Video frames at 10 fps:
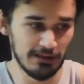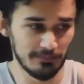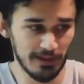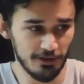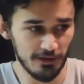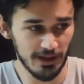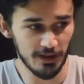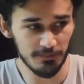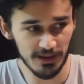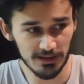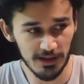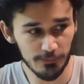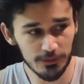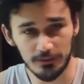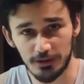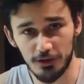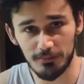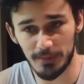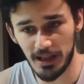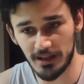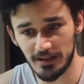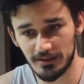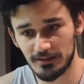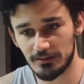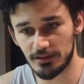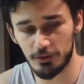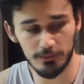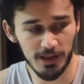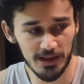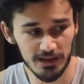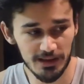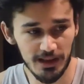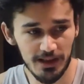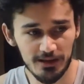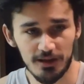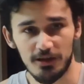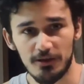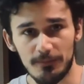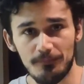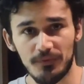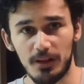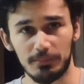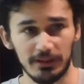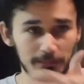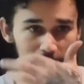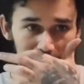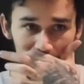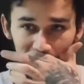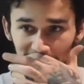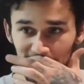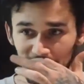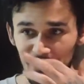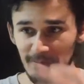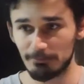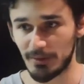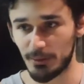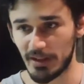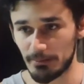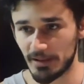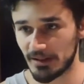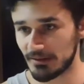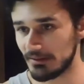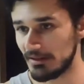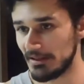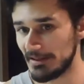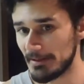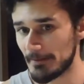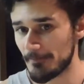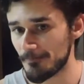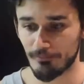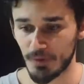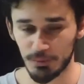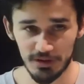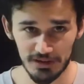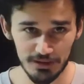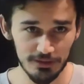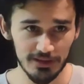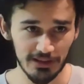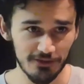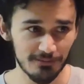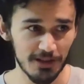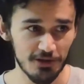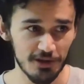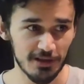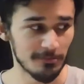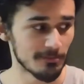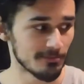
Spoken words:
Make sure I got all my stuff. We're doing lower body today, so I'll bring my my weight belt. One of the dudes that goes to my gym,